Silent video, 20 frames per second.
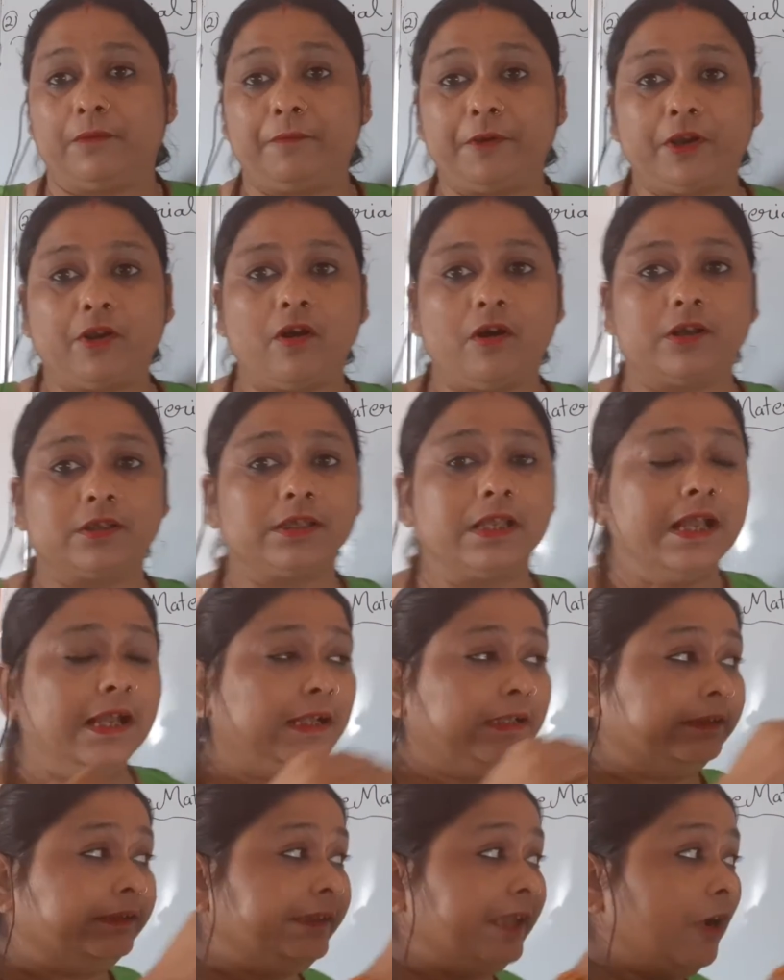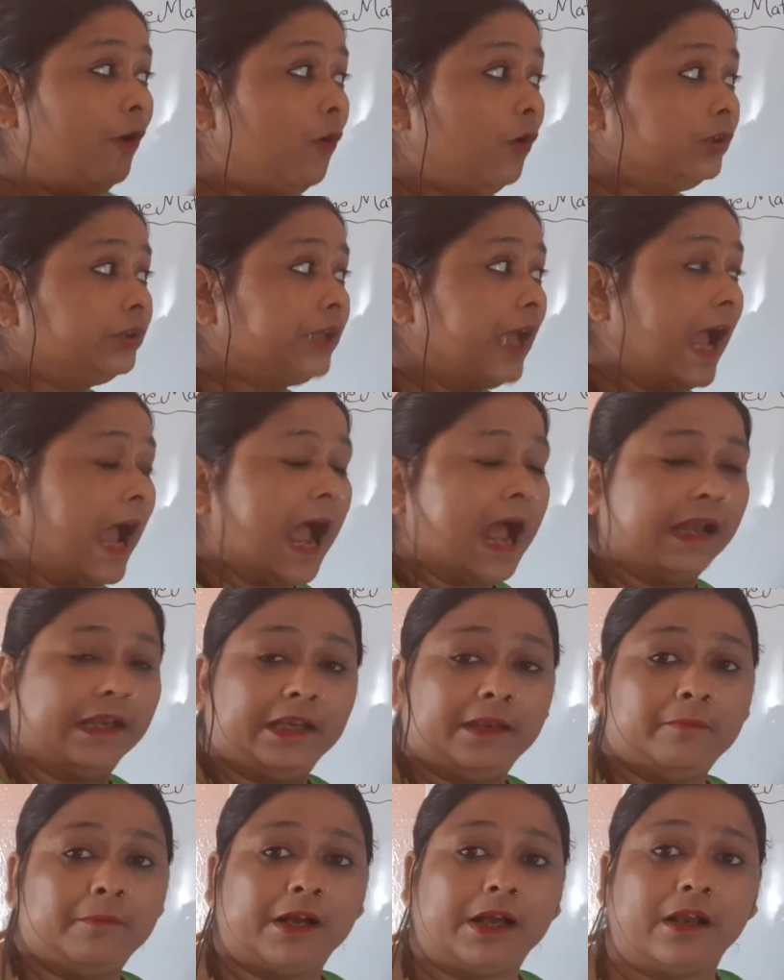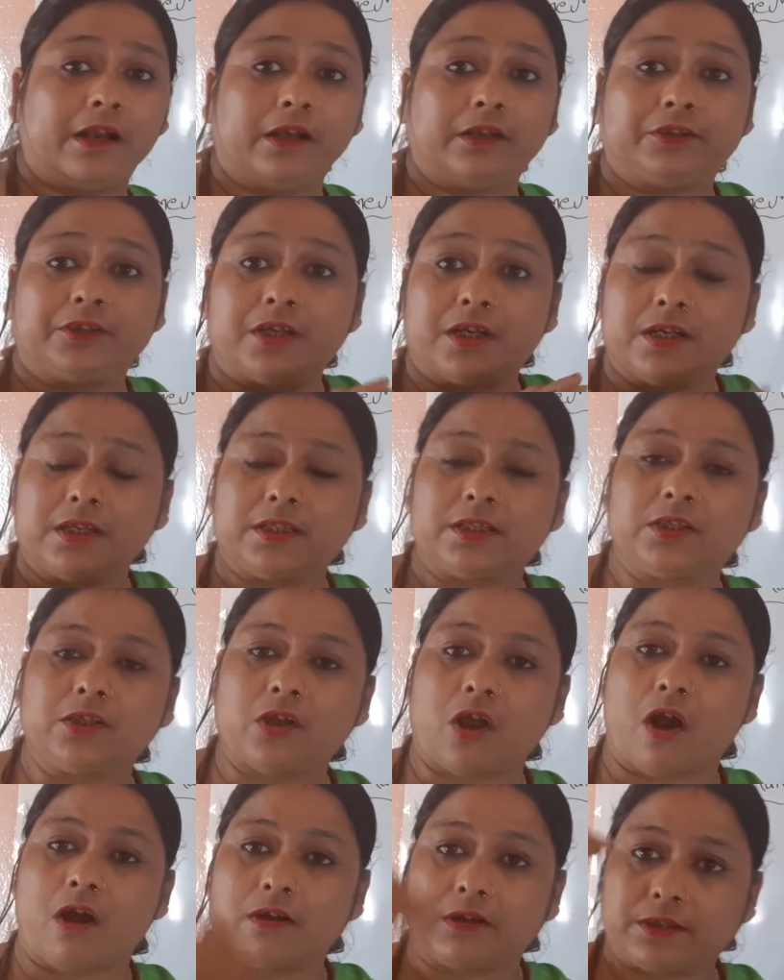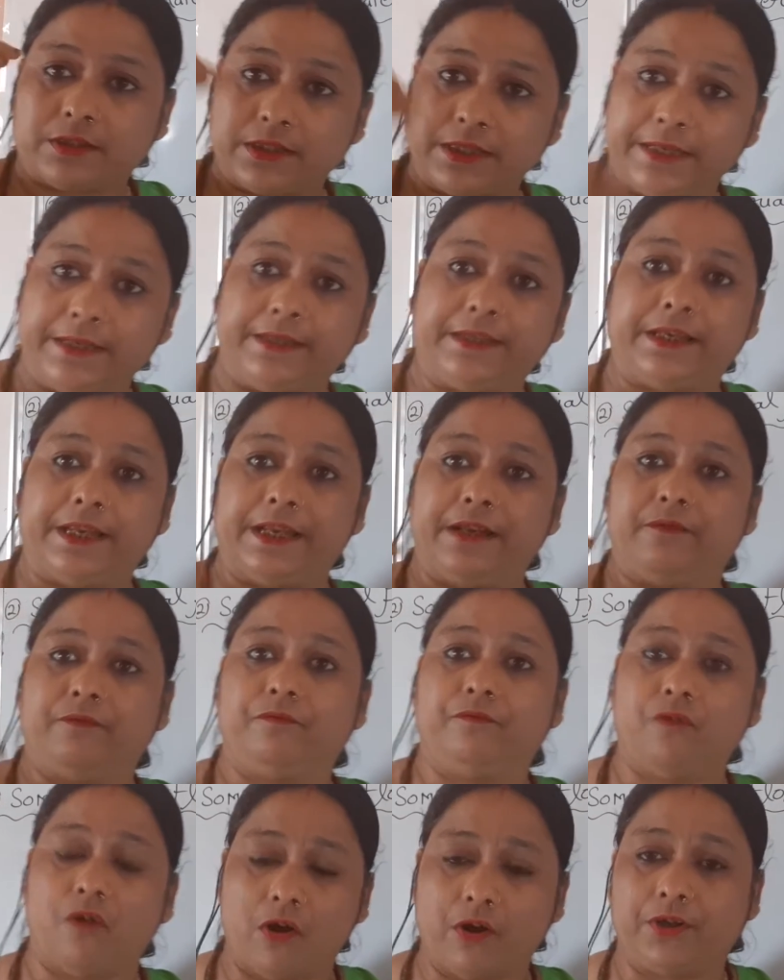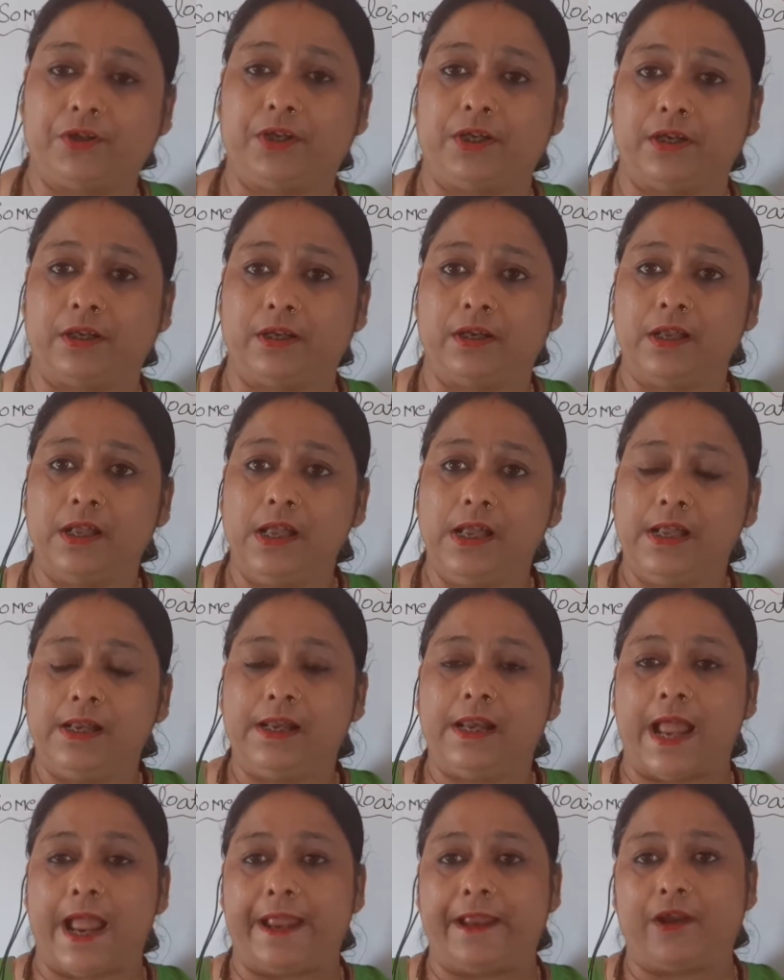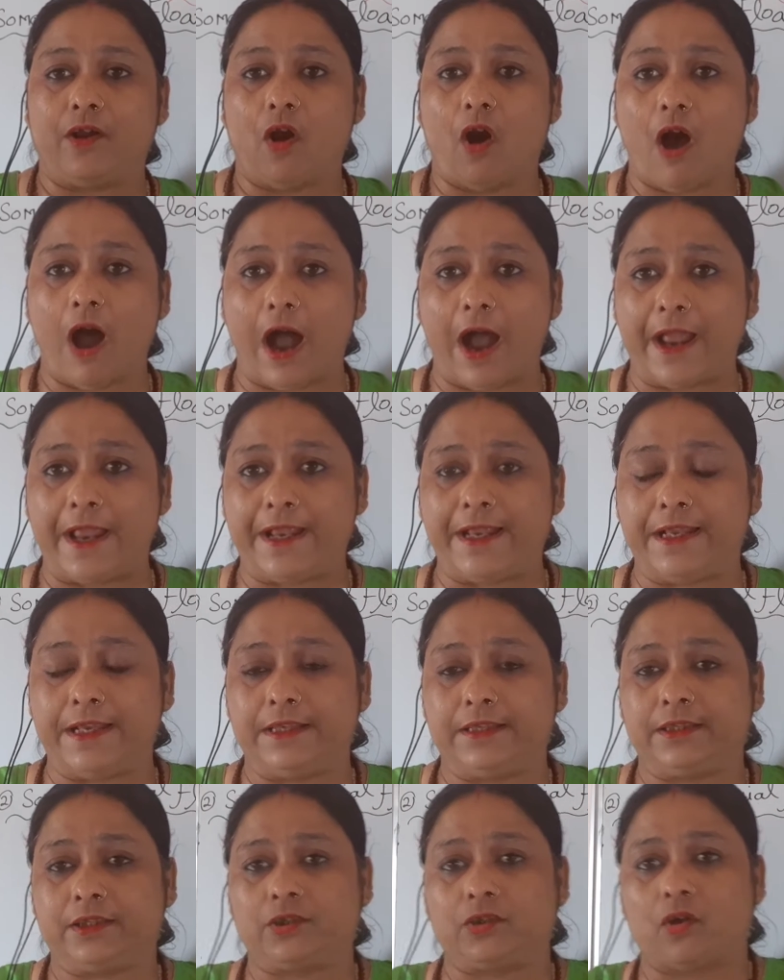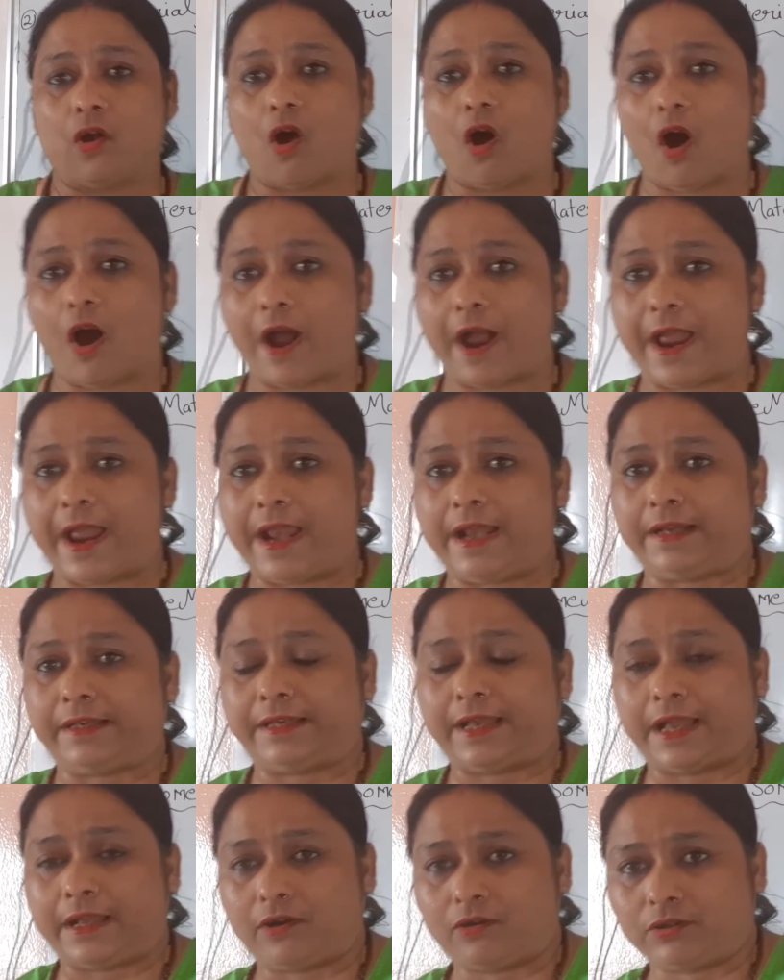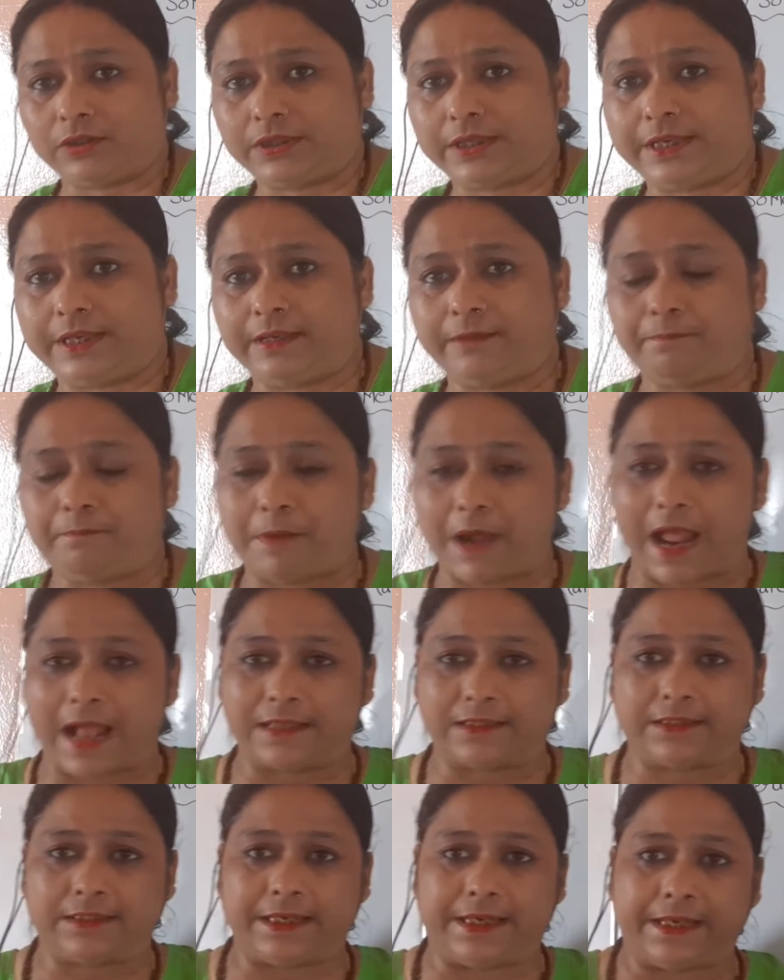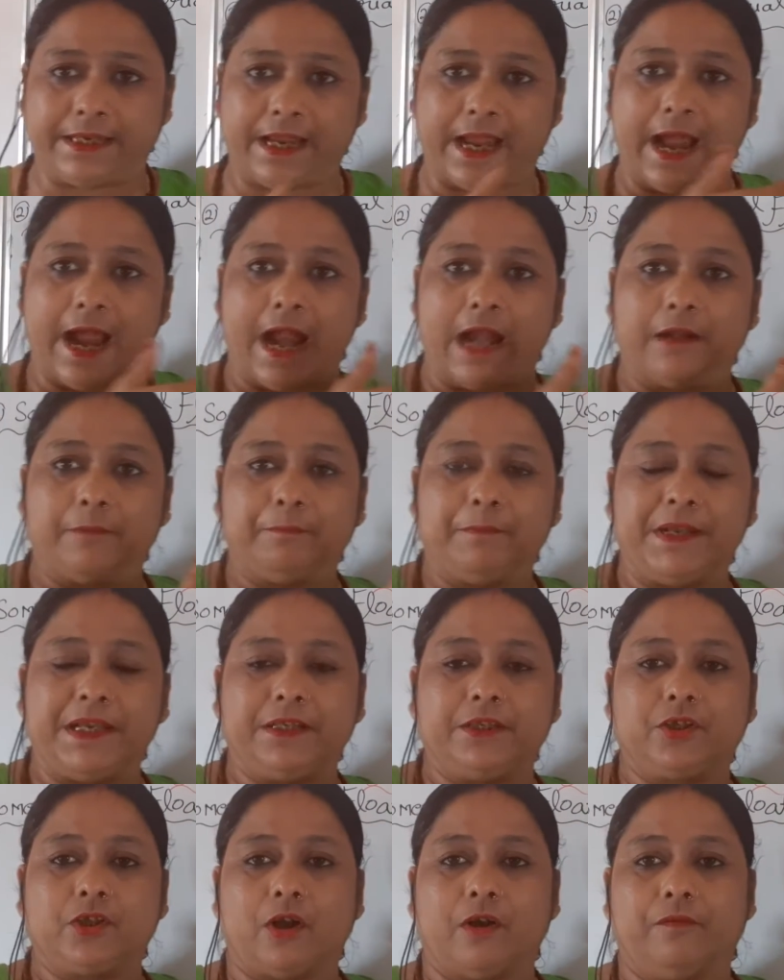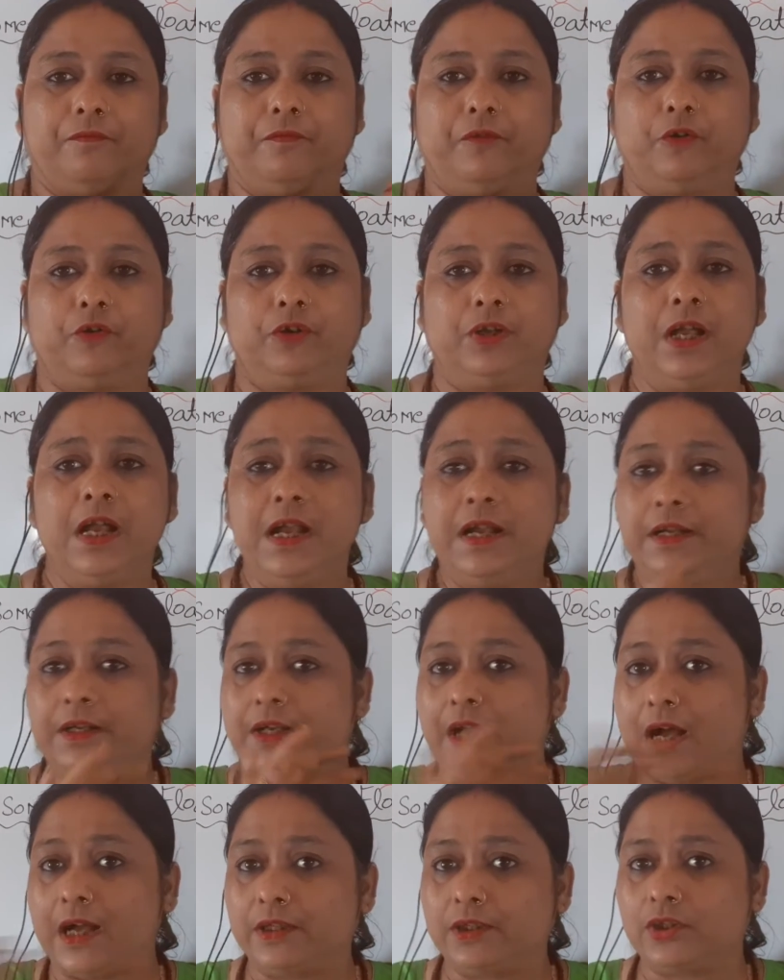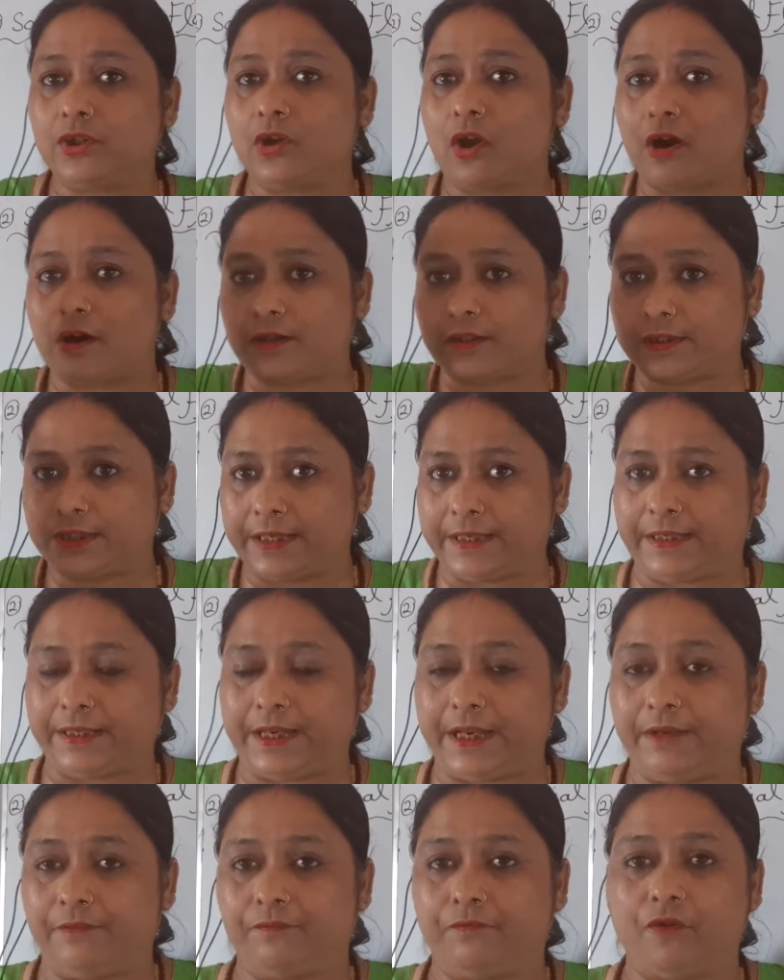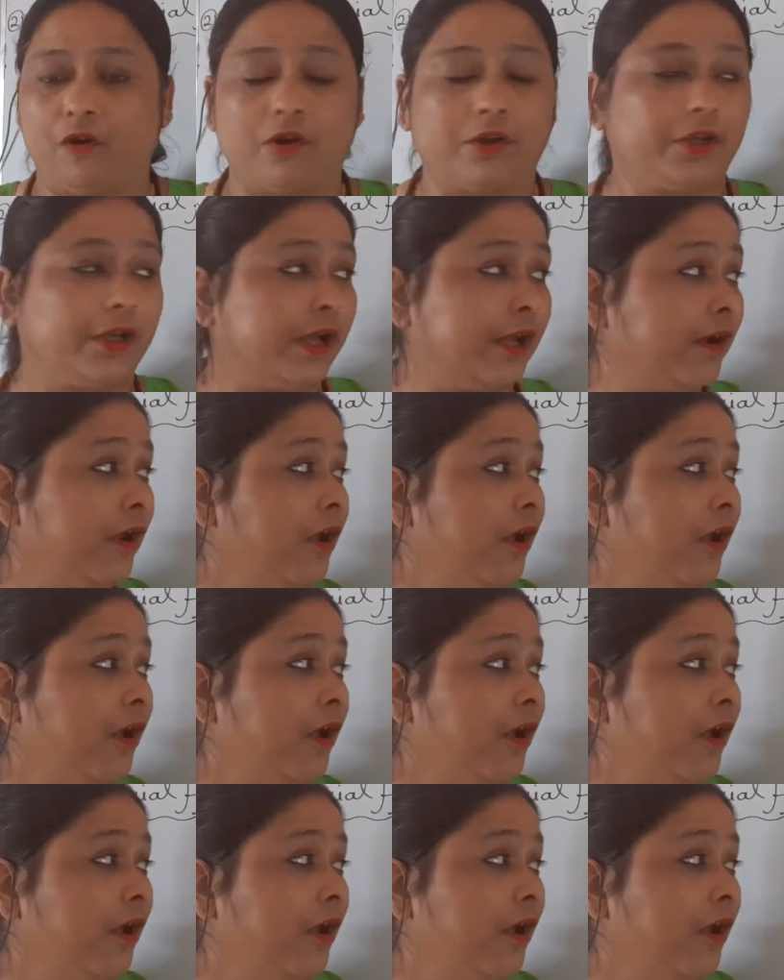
because those animal does not sink in water like ice, oil, kerosene, plastic and piece of wood does not sink in water,